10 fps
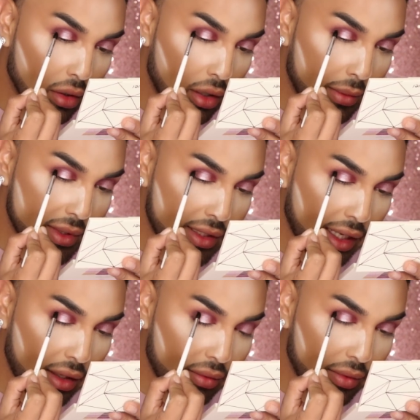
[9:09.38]
And I'm
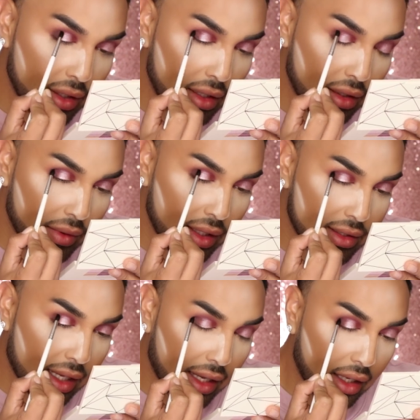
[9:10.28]
staying really, really
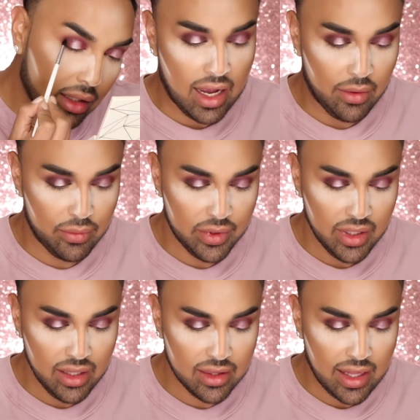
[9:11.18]
tight. I
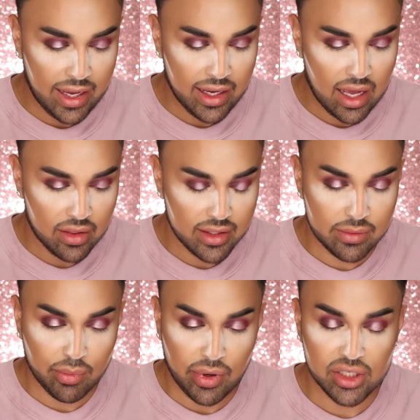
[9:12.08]
really like how this
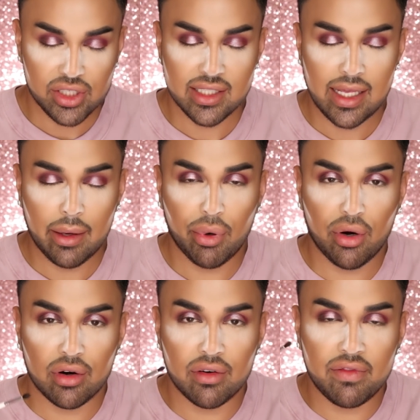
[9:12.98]
brush just like
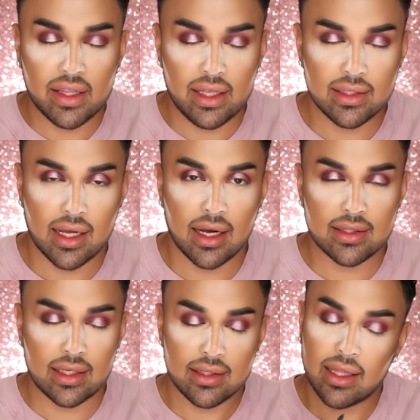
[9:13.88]
perfectly
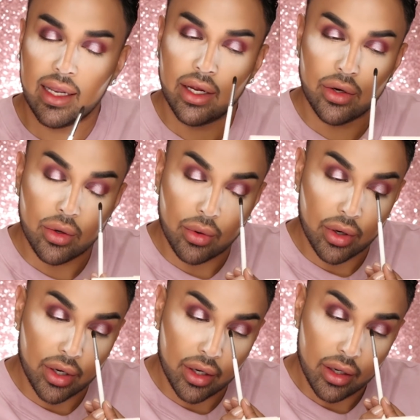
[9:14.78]
tucks into that inner
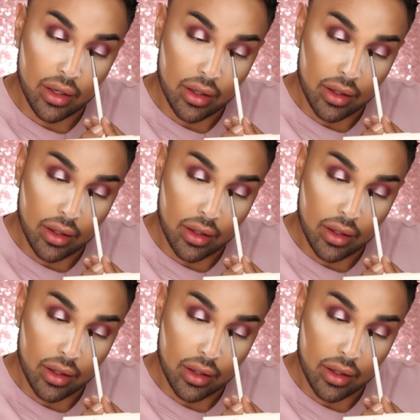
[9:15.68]
corner.